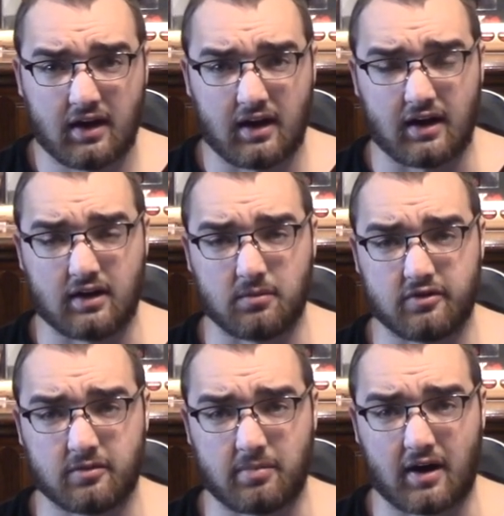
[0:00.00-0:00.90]
And it
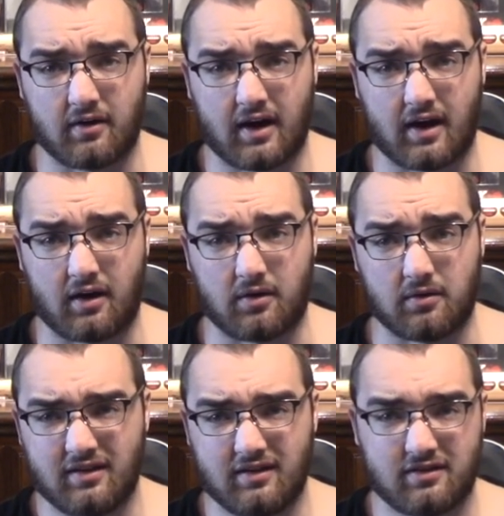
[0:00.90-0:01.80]
was about
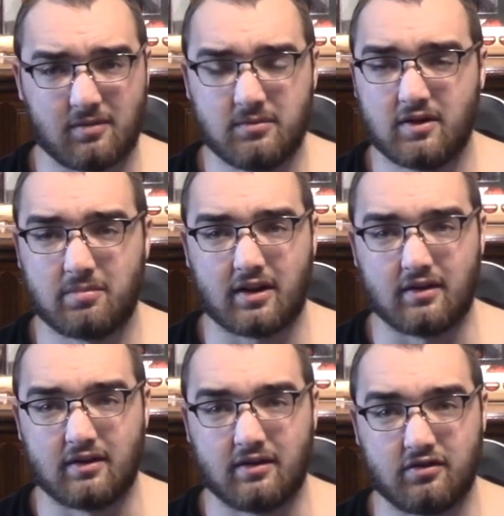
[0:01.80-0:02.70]
how, it's something
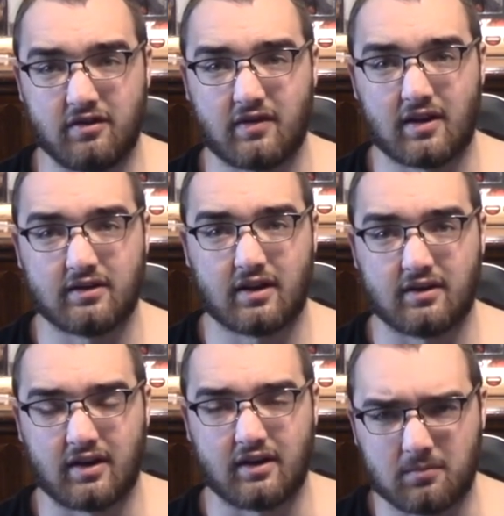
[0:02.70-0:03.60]
about, she found out
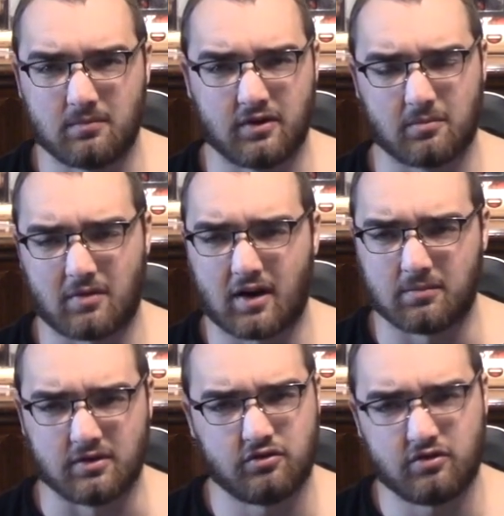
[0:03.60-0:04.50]
that their mom
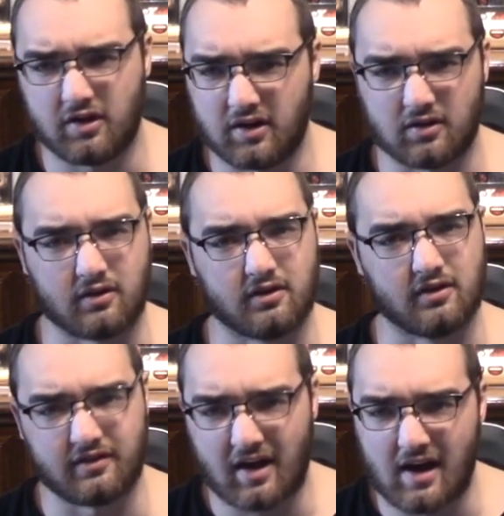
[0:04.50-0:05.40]
was cheating on their
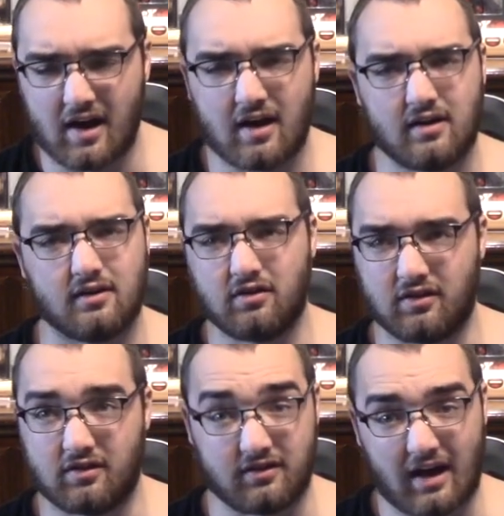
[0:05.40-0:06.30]
dad, and
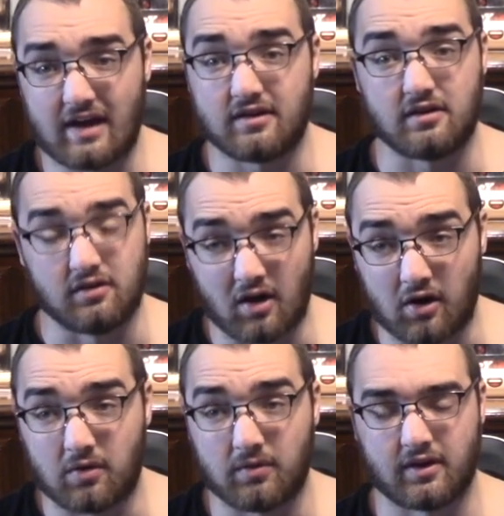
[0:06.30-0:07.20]
the dad didn't
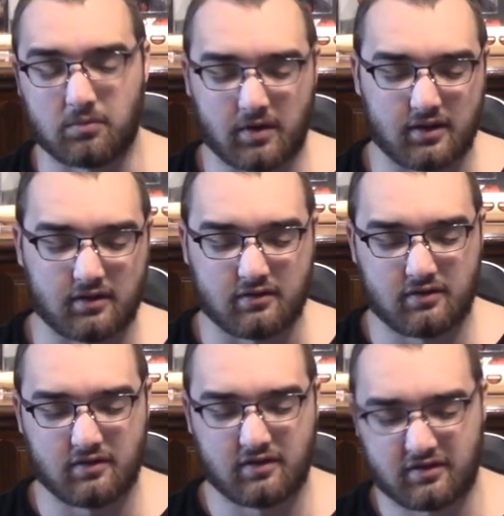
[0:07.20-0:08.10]
know, and then when
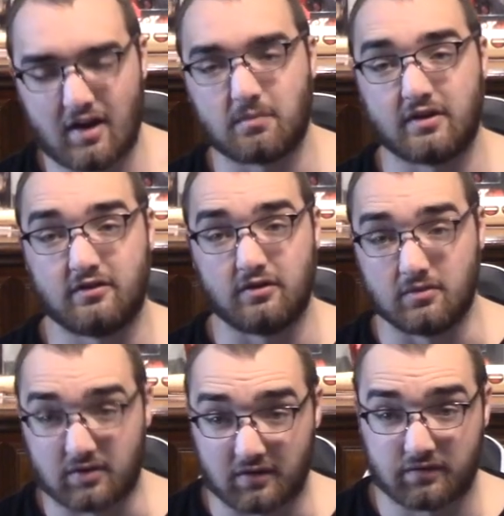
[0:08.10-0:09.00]
Sam went to
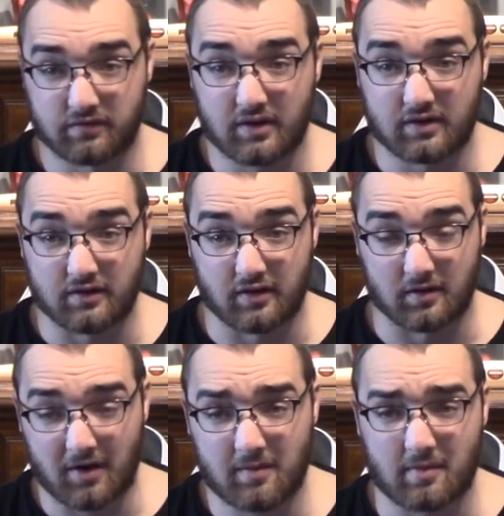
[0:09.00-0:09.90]
confront their
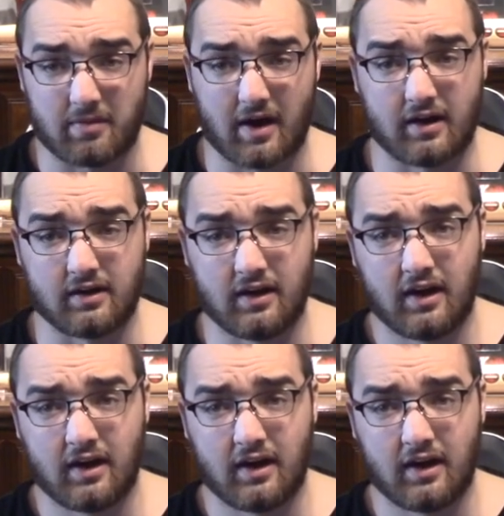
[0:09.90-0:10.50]
mom about it,